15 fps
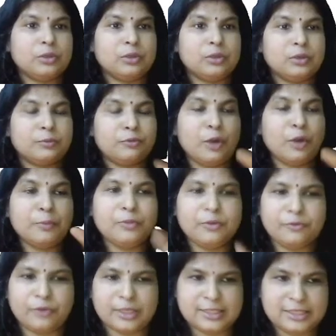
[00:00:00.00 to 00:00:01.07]
from the
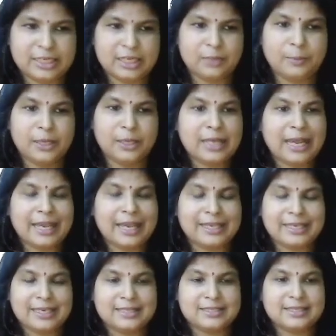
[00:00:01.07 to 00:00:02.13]
first statement I
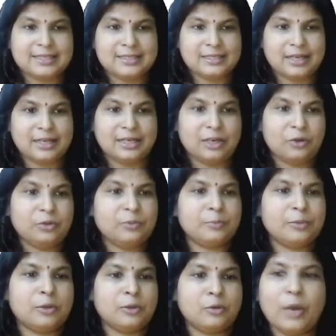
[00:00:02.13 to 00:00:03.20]
can just write down
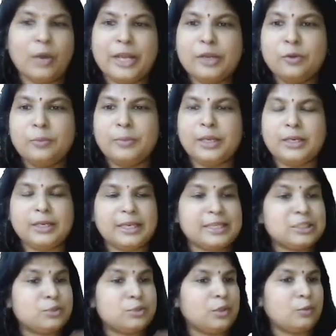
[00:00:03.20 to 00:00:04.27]
1 woman
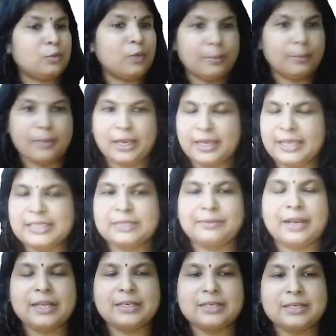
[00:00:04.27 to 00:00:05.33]
is doing 1 by x
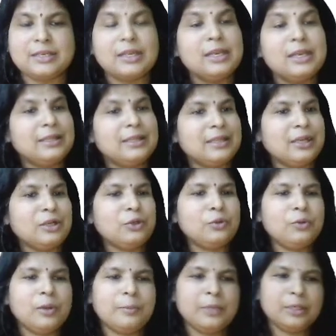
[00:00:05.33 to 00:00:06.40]
fraction, then 2
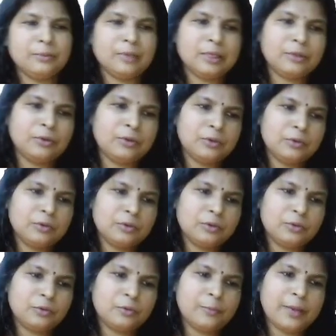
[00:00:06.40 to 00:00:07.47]
women will do
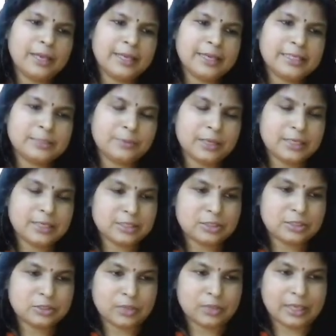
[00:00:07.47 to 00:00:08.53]
2 by x fraction.
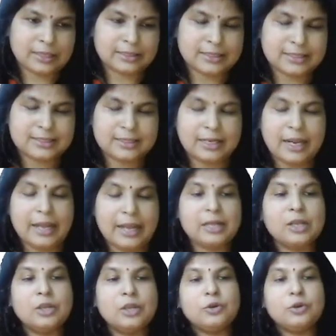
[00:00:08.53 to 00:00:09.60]
So I'll just write
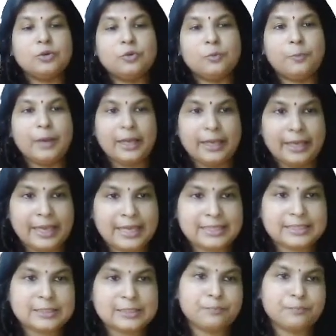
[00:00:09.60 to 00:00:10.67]
2 by
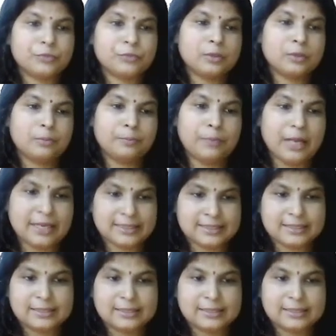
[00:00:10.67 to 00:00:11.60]
x plus